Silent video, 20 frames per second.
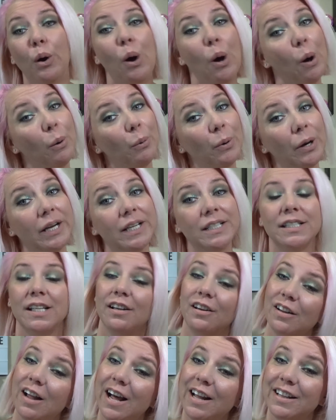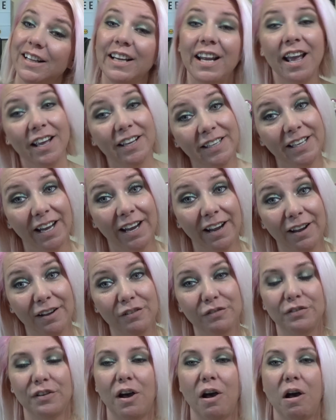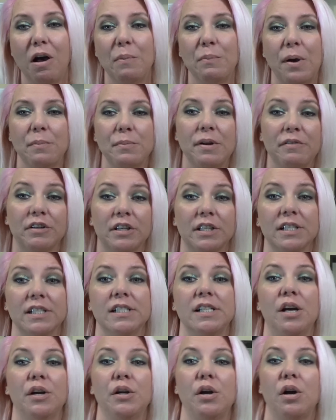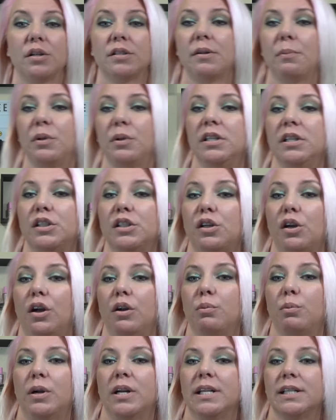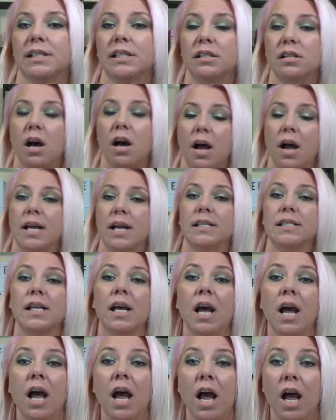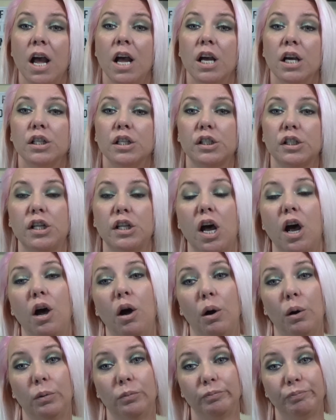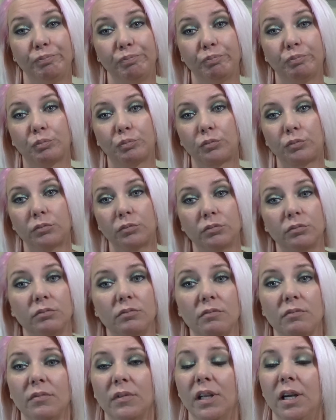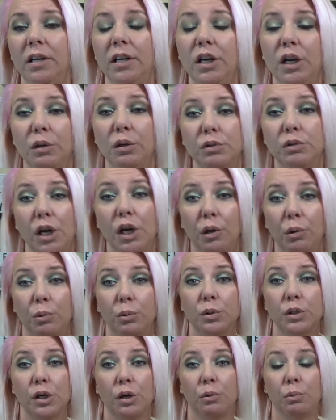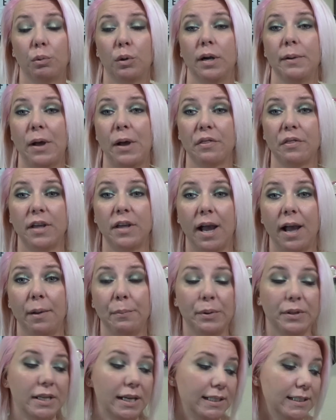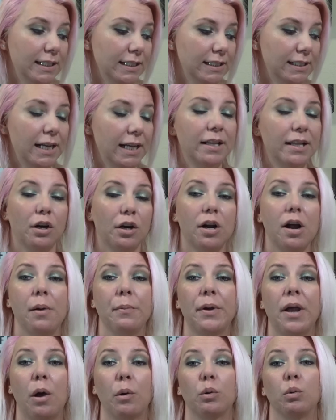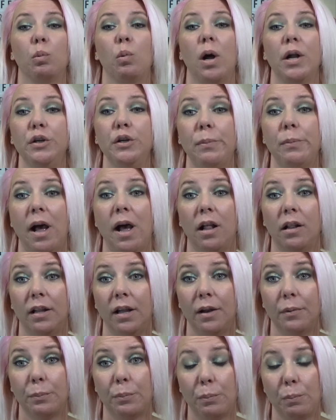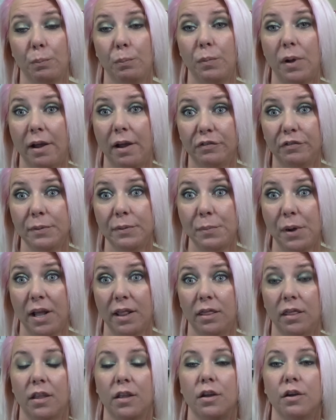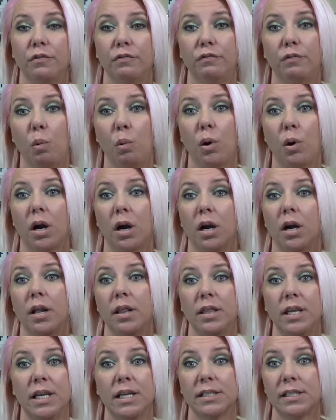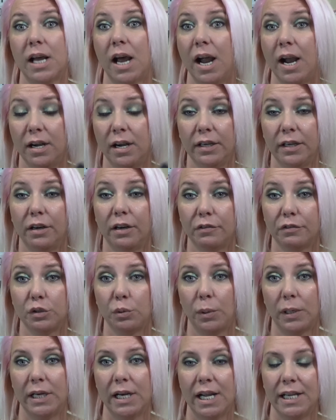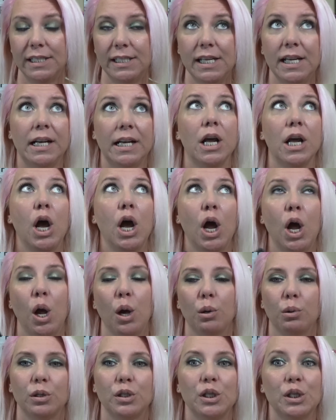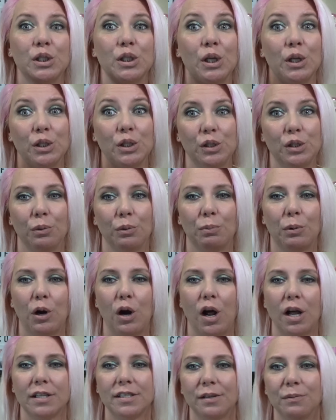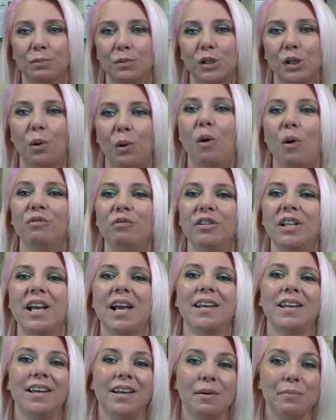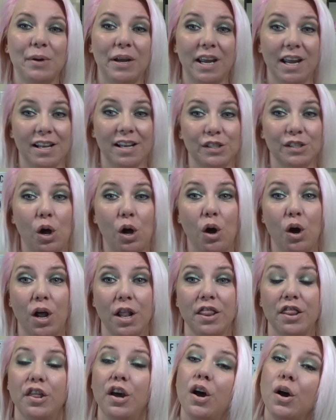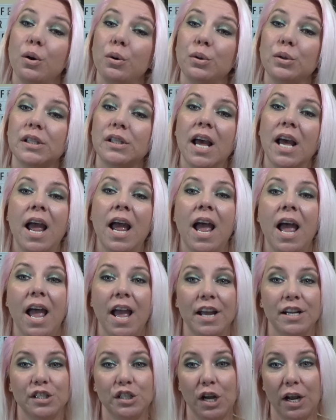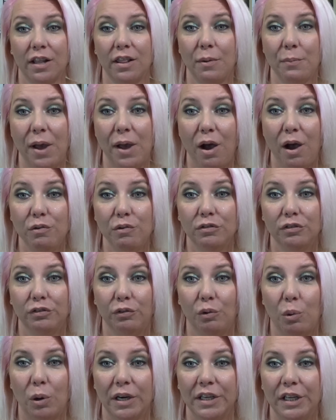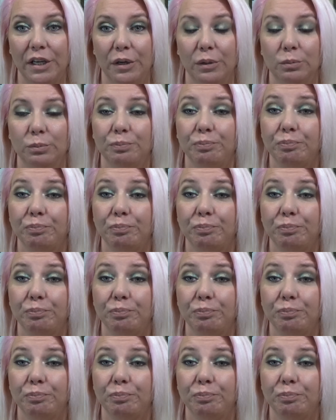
always gladly give. I'm never going to tell y'all something is good when it's not. So, don't worry about that. But they did say they're coming out with one new palette every month for the entire year of 2019, which is super awesome. So hopefully I can get my hands on those and check them out for you.